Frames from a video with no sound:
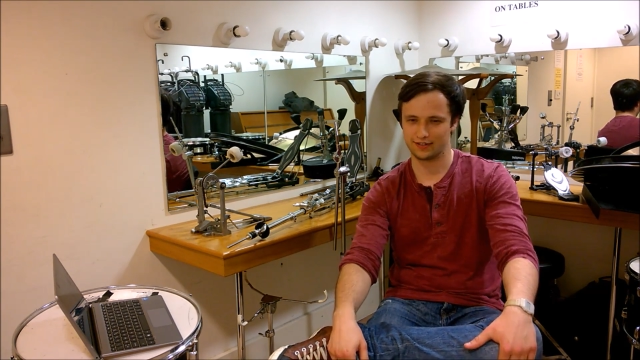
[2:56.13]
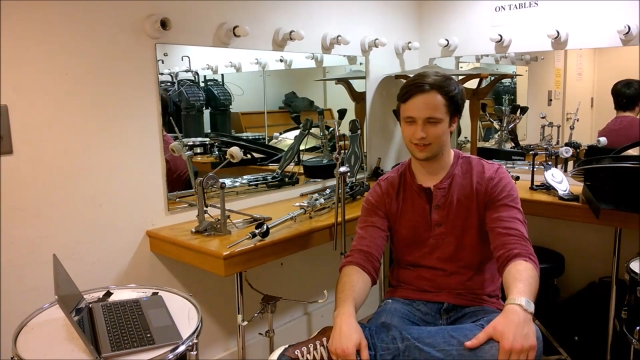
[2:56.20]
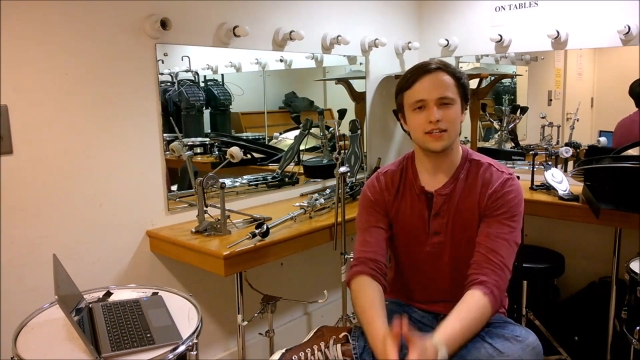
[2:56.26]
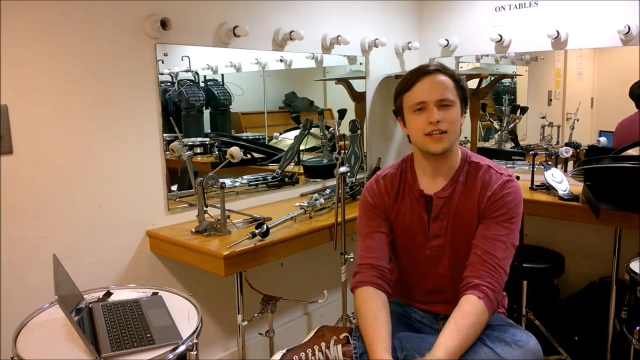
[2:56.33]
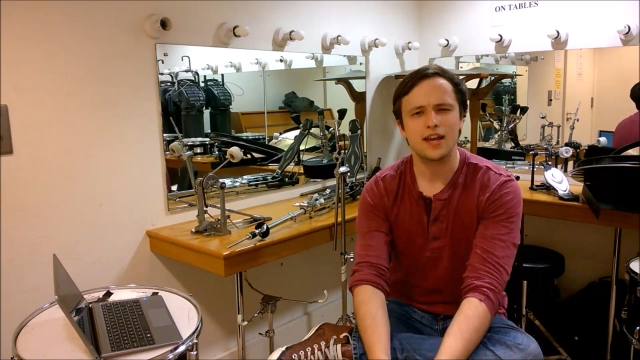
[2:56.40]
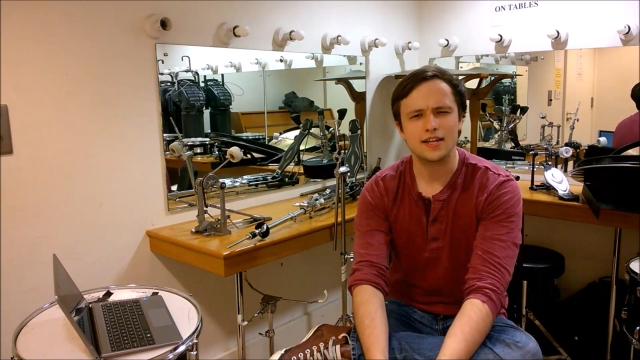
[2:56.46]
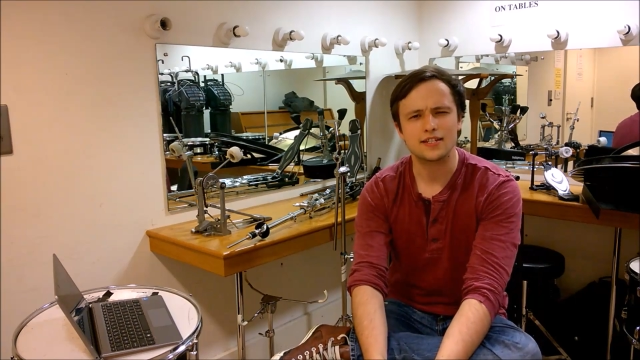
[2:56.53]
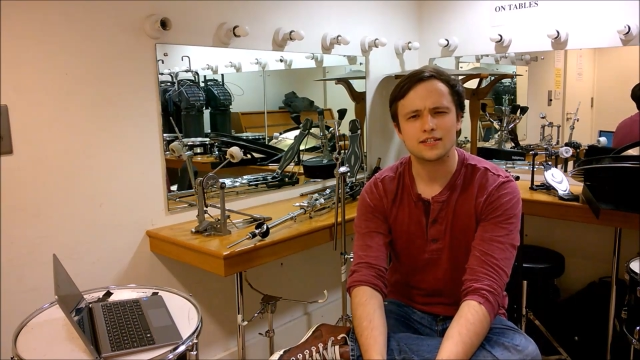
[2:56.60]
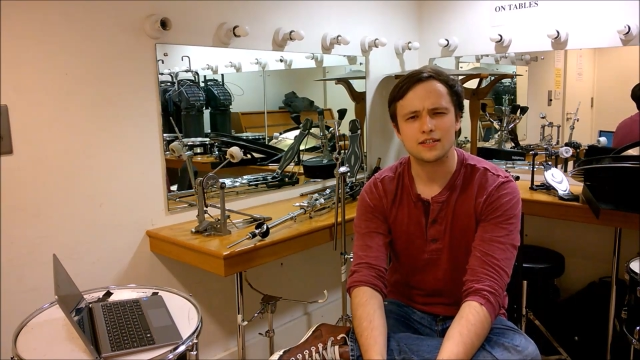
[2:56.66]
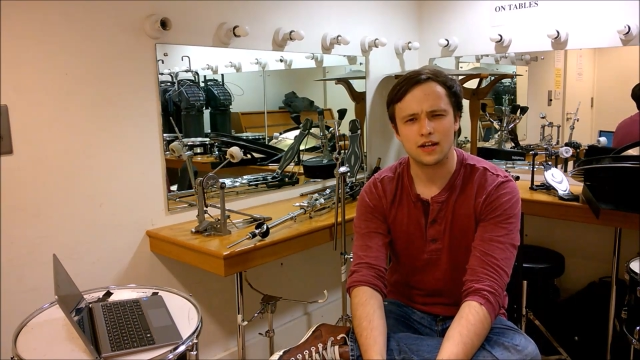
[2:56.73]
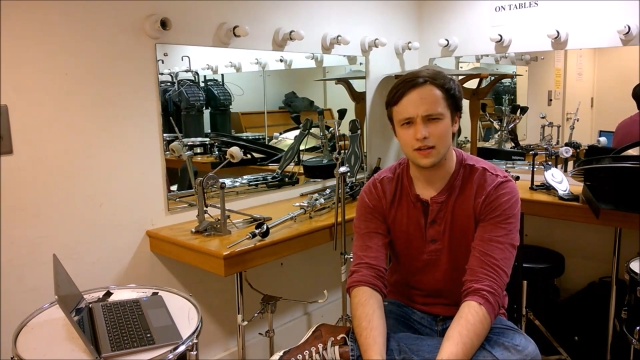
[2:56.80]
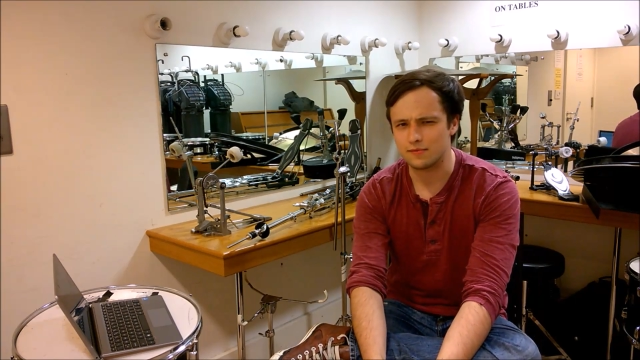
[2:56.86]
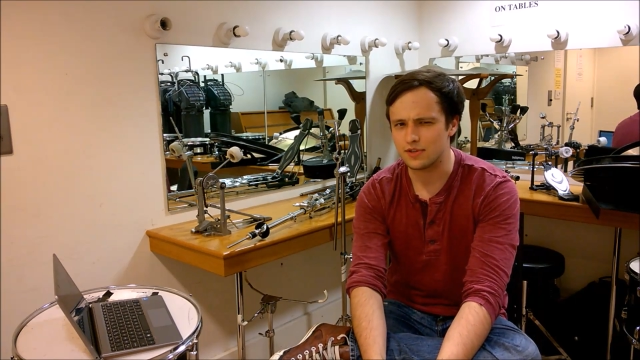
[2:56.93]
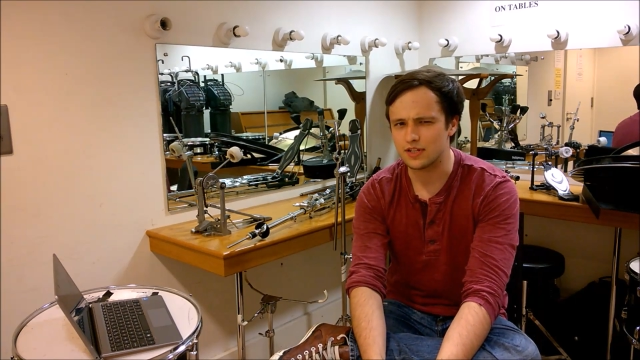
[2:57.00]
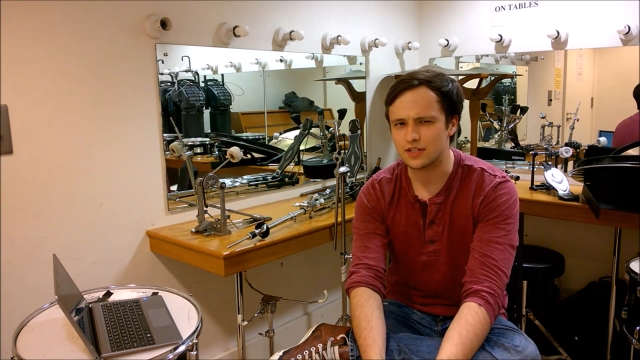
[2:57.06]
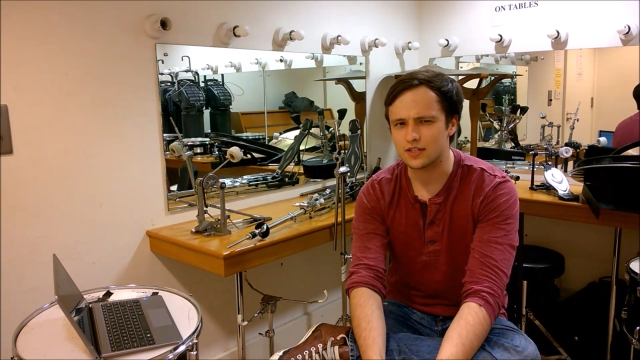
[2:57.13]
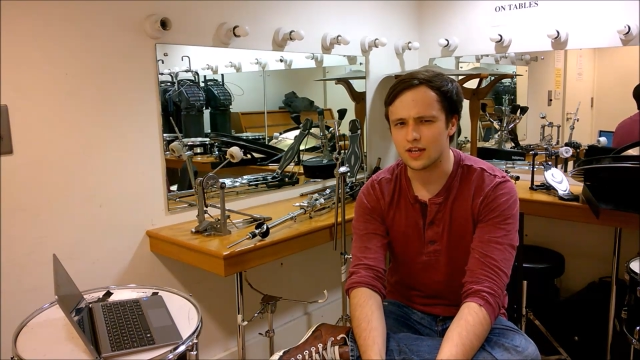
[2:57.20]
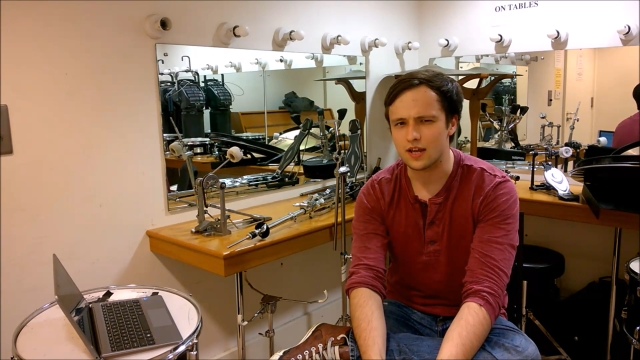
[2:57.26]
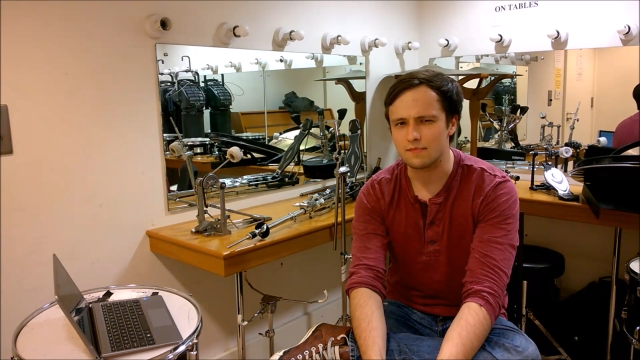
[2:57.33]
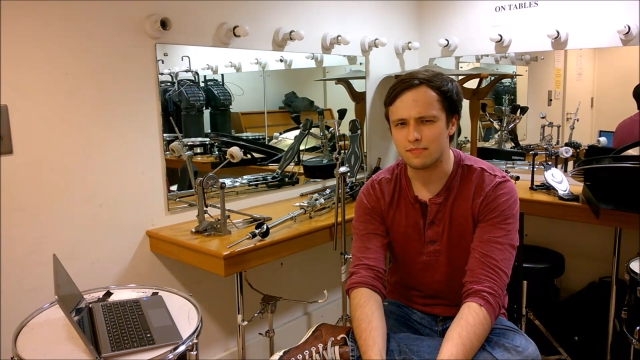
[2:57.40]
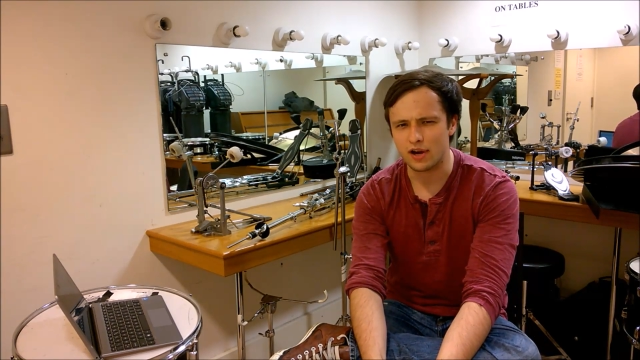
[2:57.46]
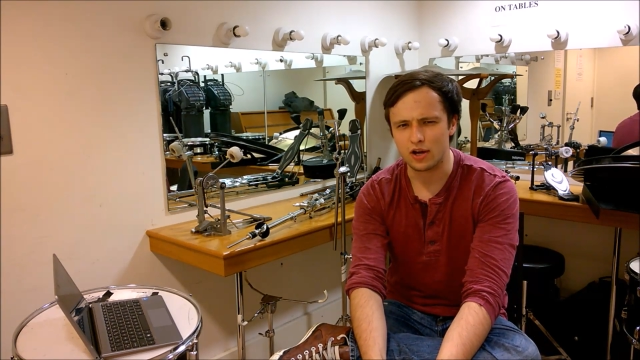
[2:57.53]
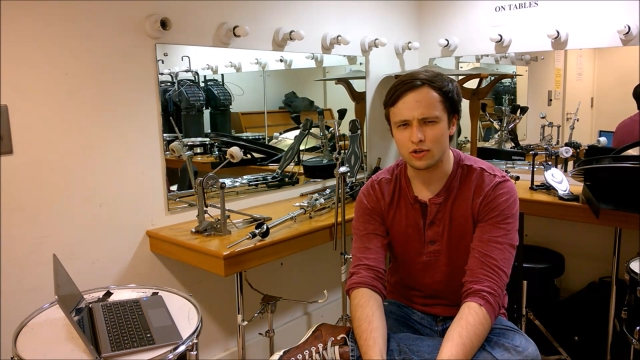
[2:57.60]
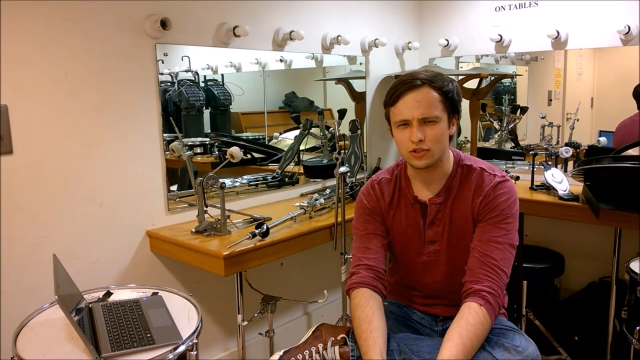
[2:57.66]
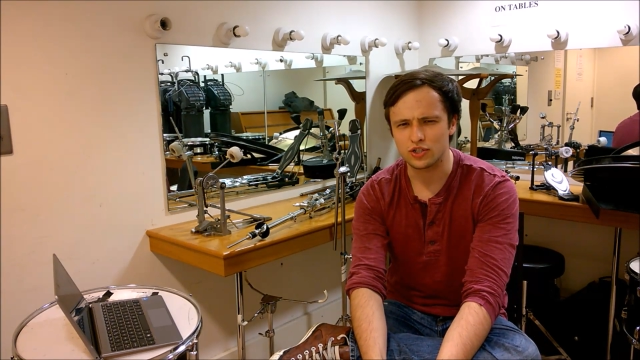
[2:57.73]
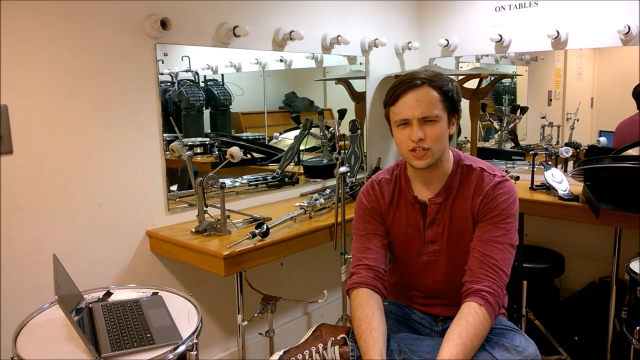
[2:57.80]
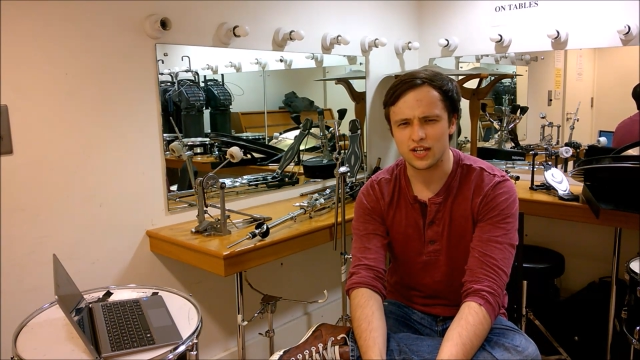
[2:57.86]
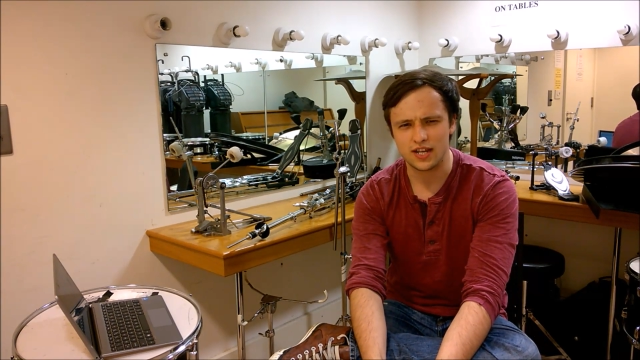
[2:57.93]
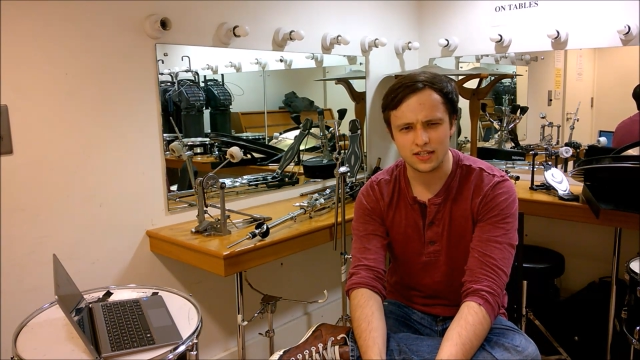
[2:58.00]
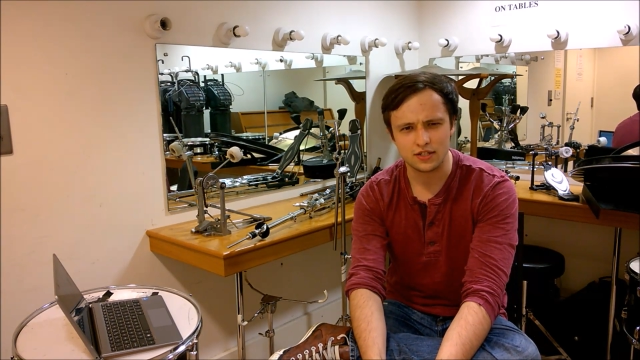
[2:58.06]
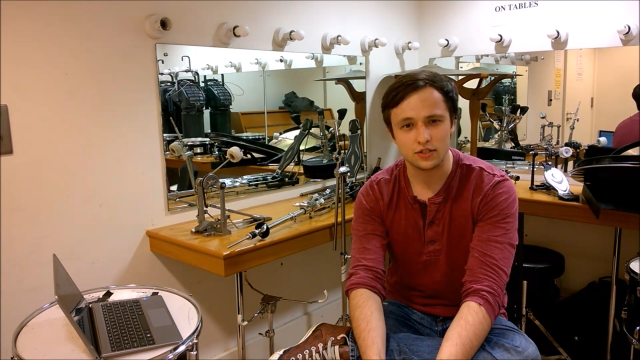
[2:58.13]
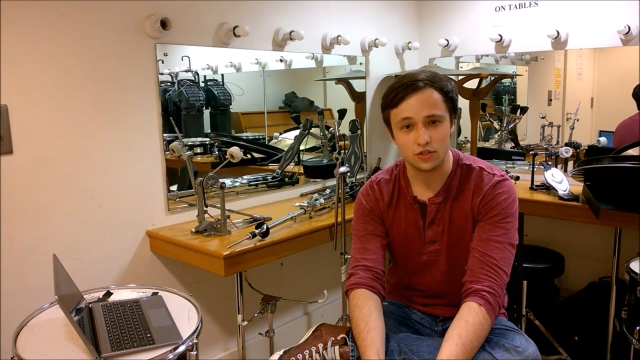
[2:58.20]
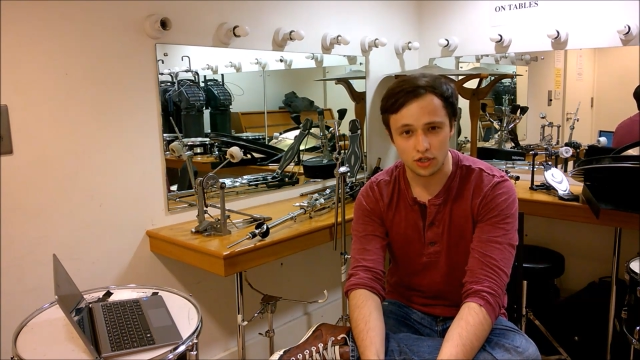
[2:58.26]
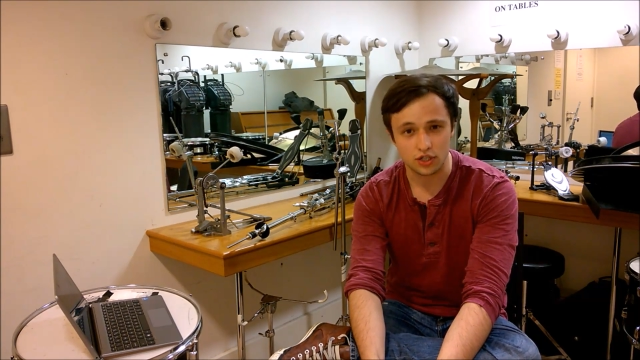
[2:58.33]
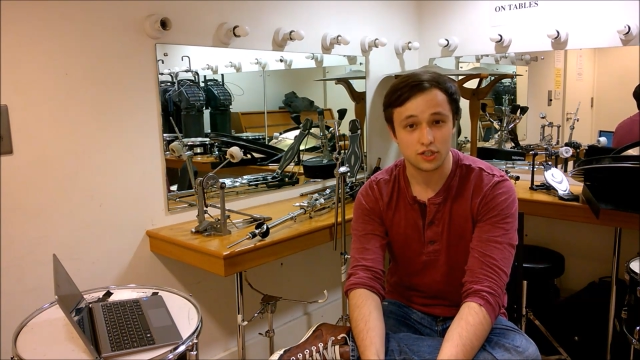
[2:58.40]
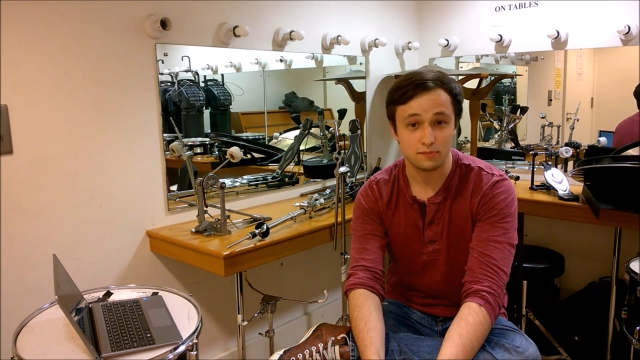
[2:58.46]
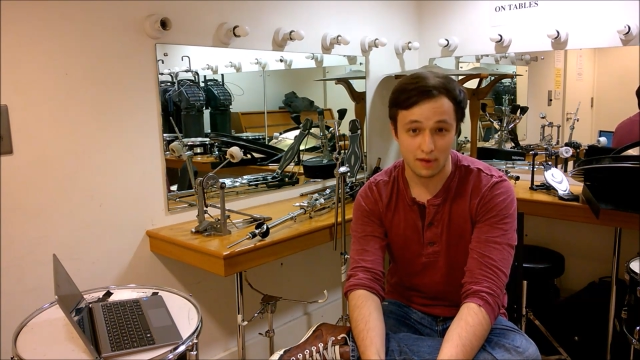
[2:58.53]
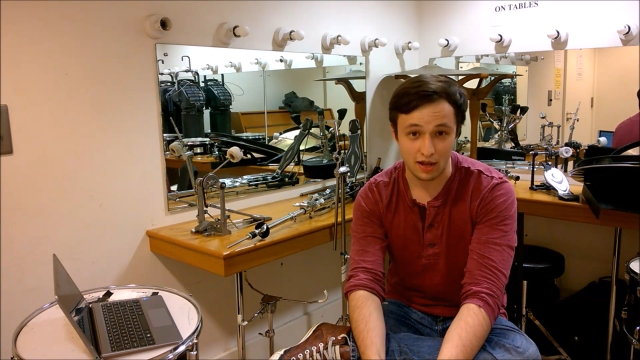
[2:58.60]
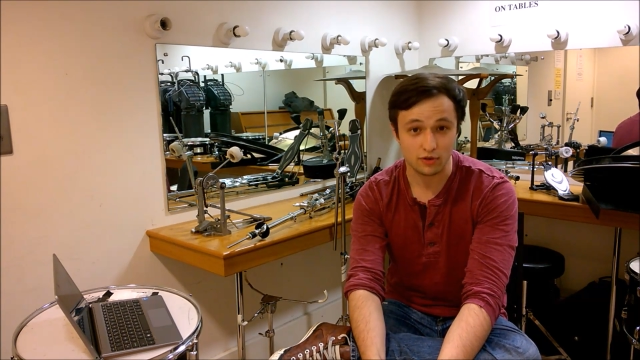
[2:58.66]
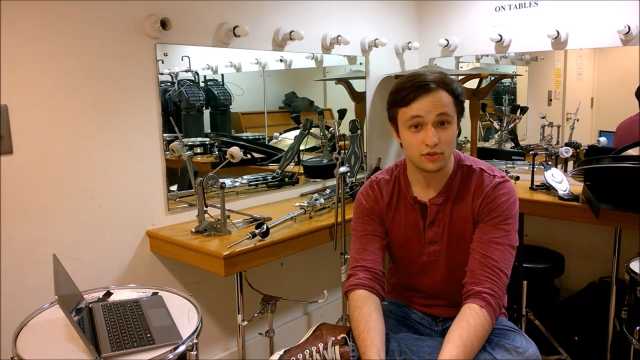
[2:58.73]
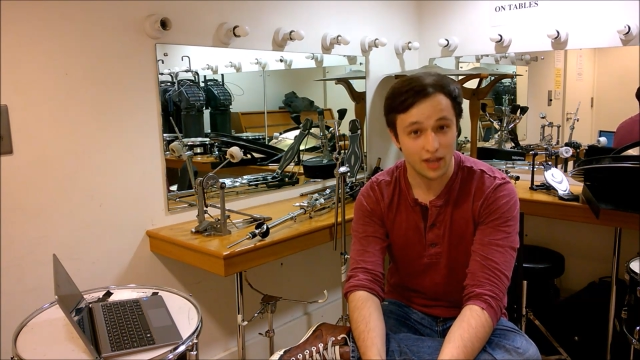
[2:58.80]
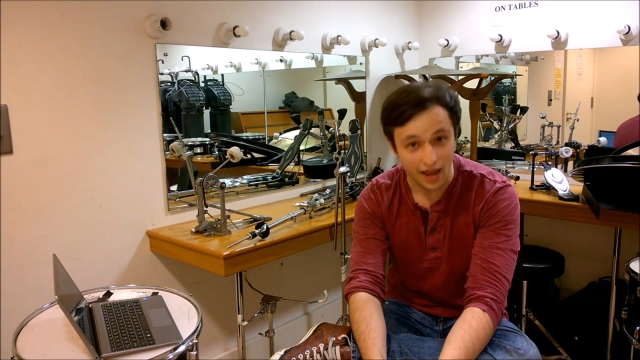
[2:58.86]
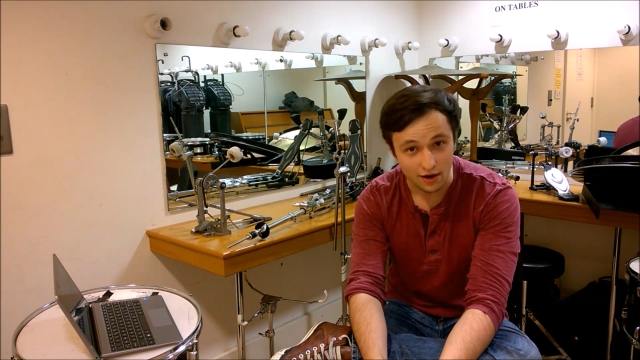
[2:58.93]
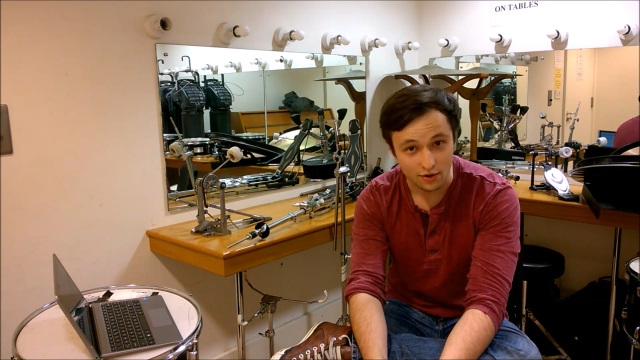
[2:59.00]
And yes, I mean to say biology isn't just about